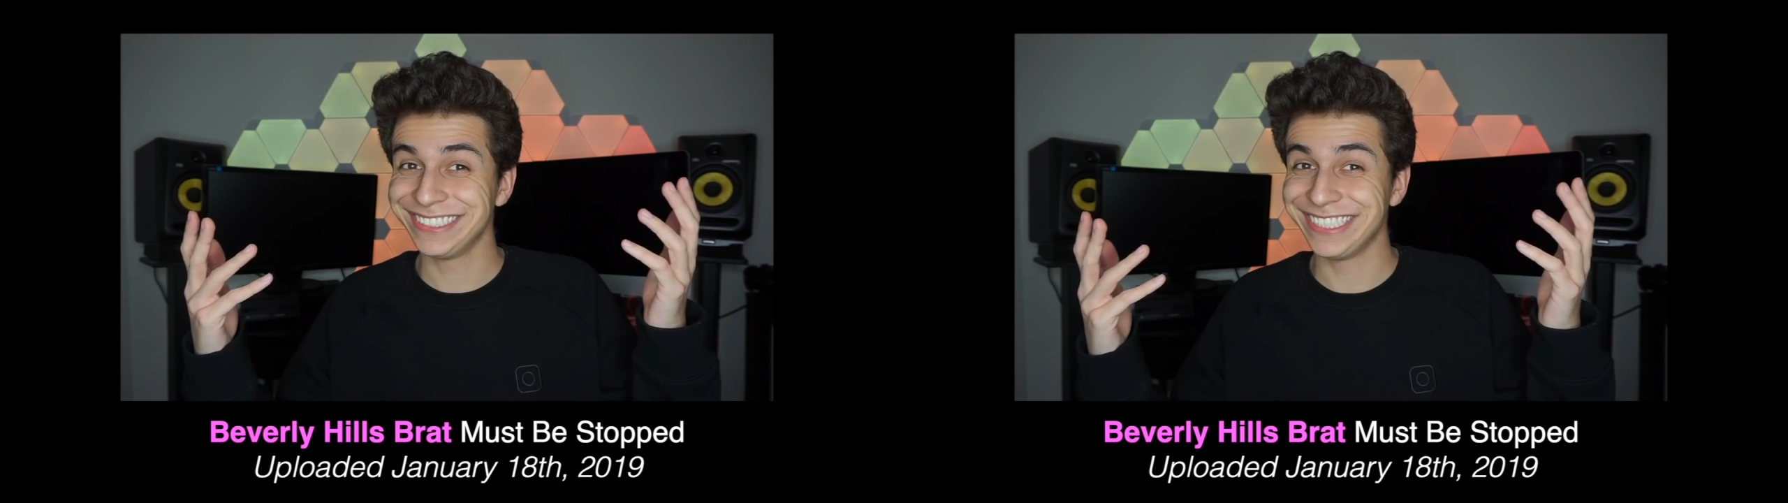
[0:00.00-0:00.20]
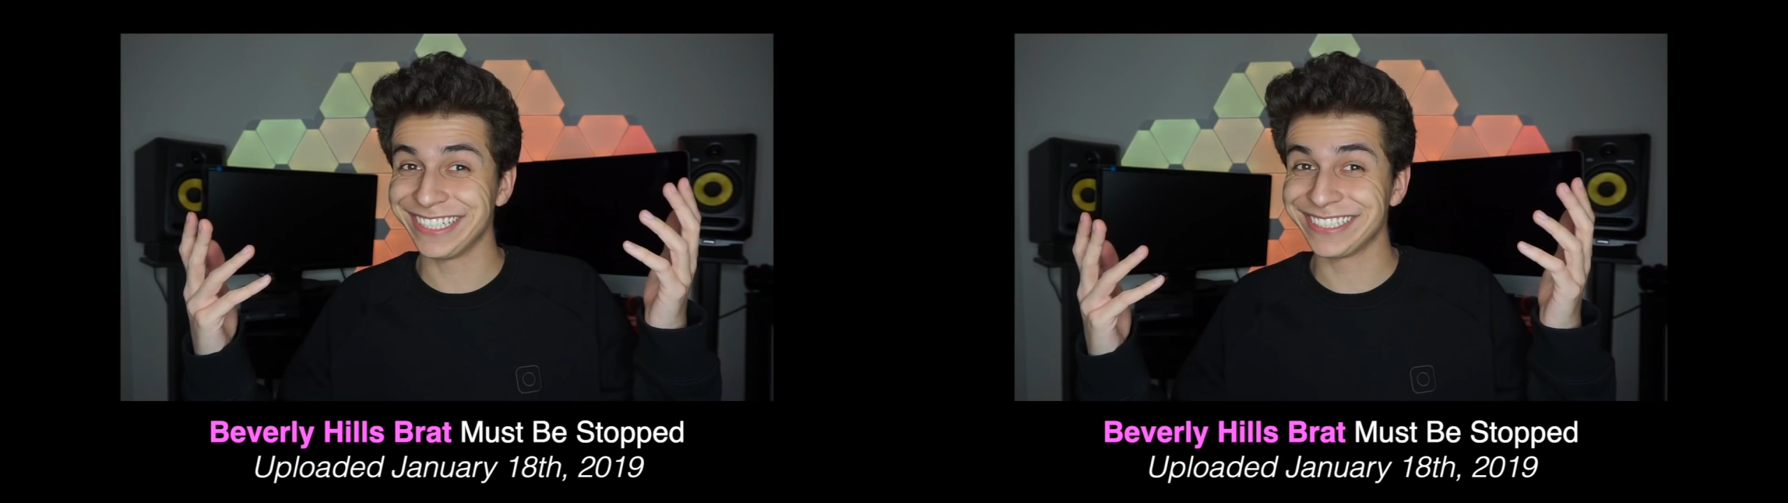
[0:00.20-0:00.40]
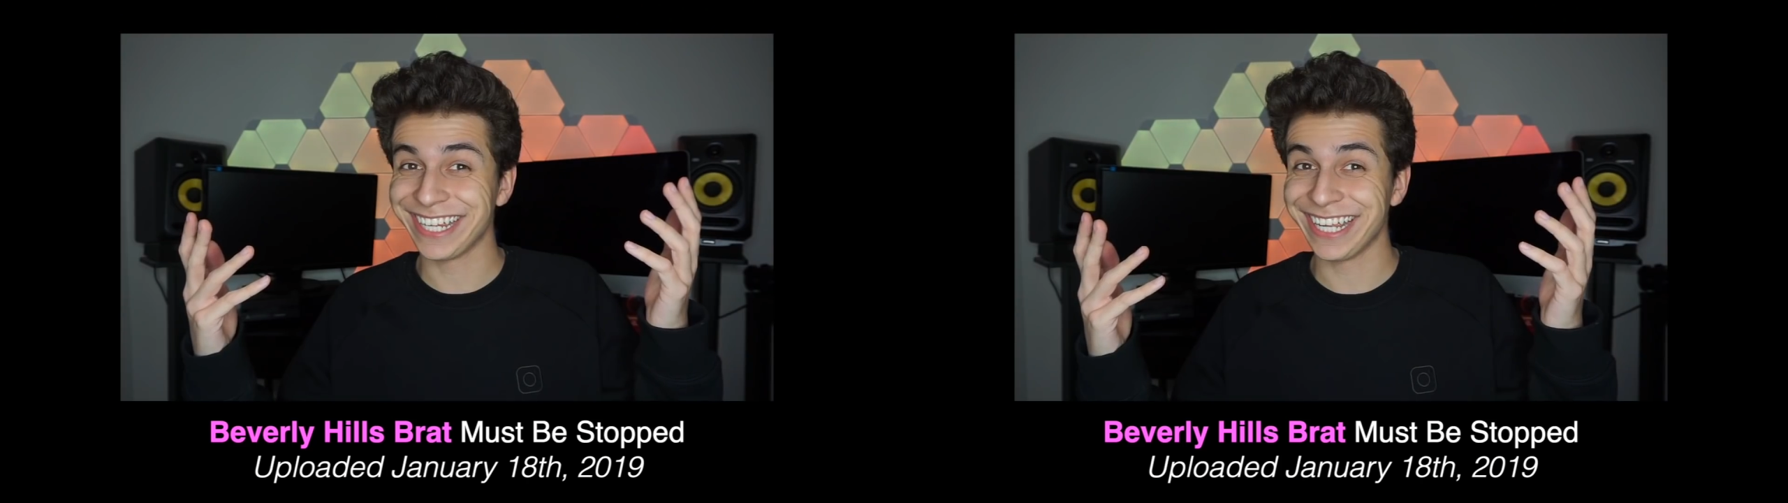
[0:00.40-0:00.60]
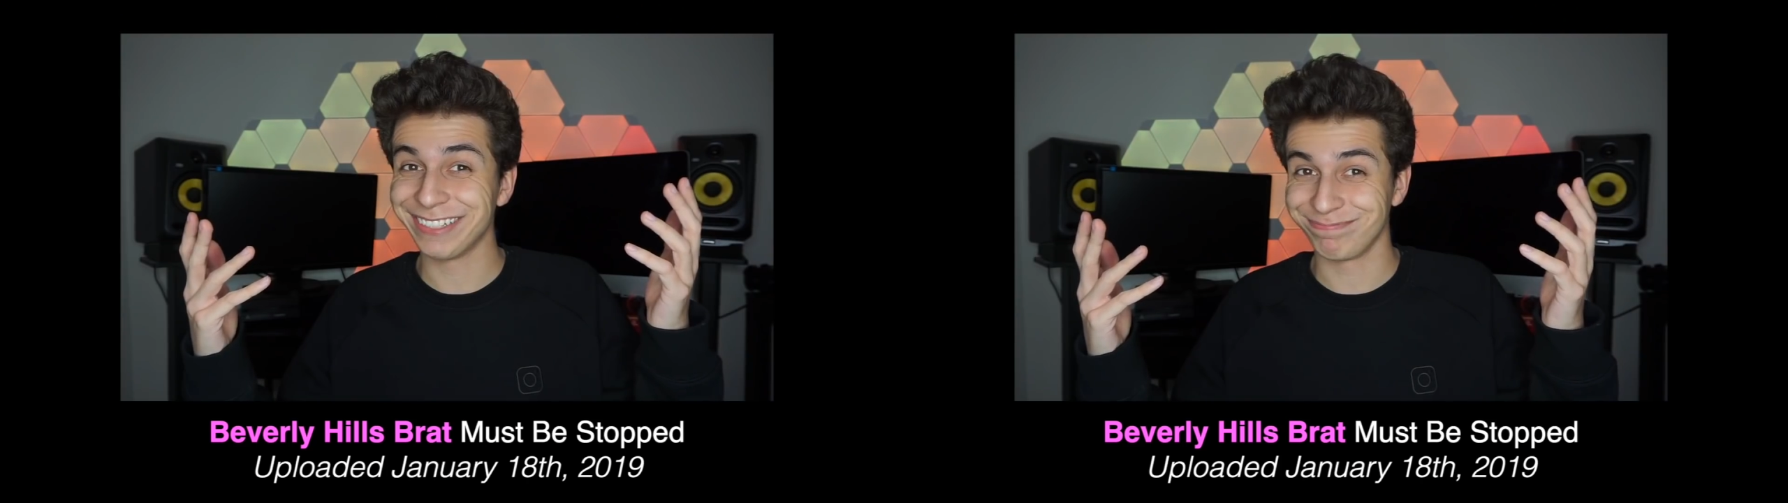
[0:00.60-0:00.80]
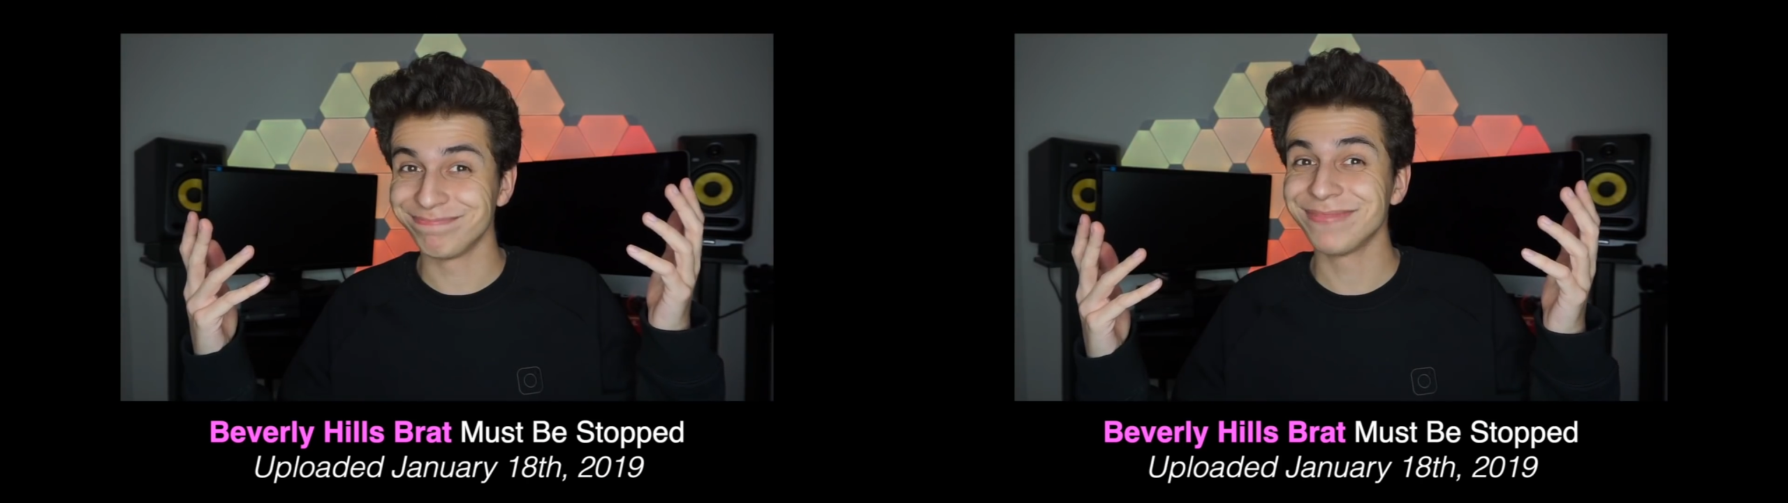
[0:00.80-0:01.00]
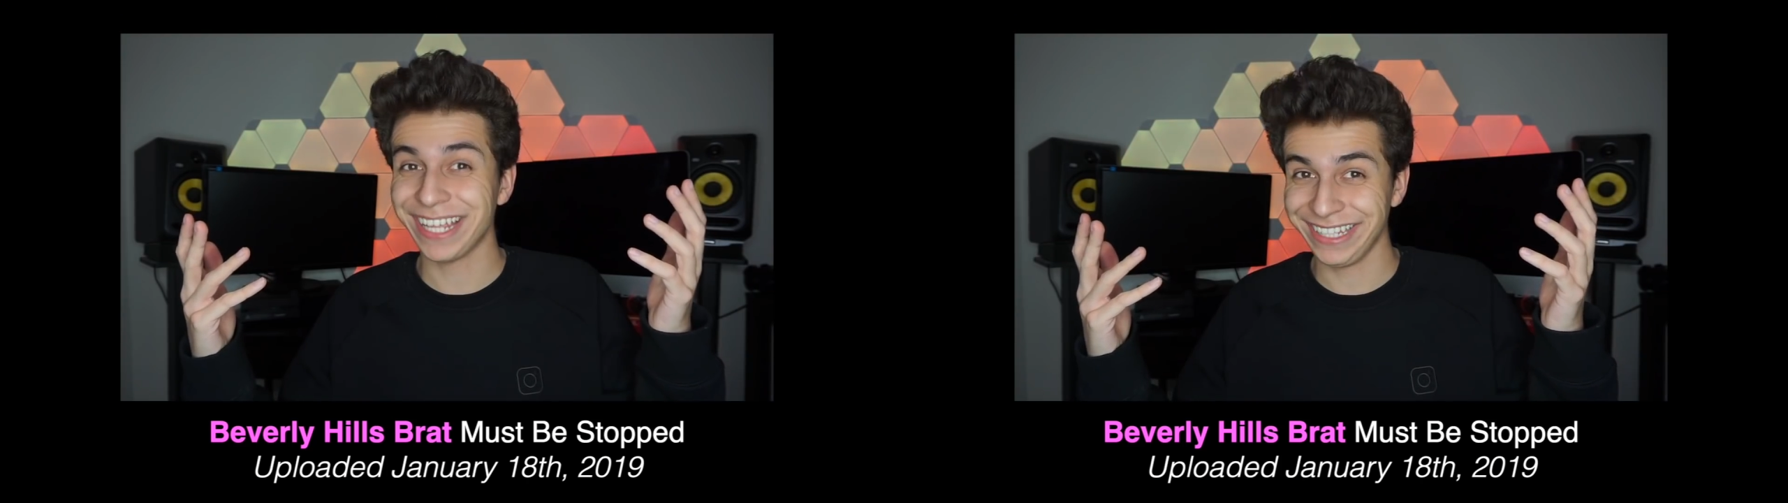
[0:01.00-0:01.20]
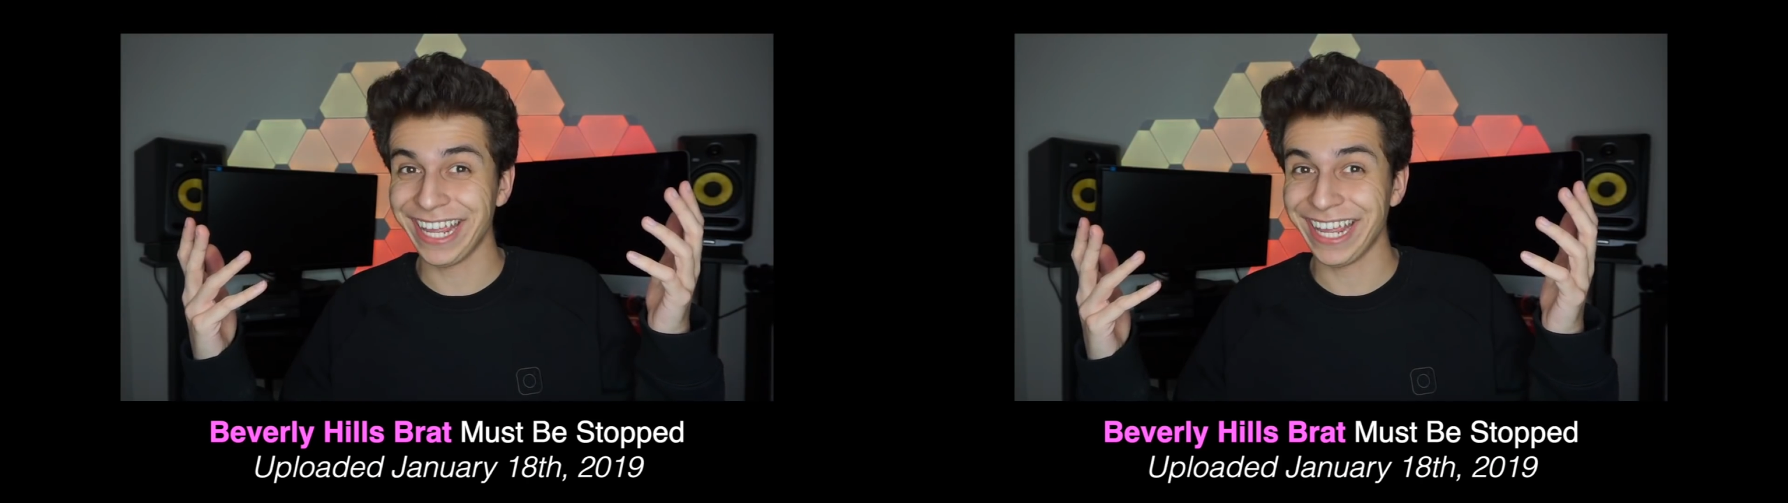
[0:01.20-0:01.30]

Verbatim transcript: Just saying. And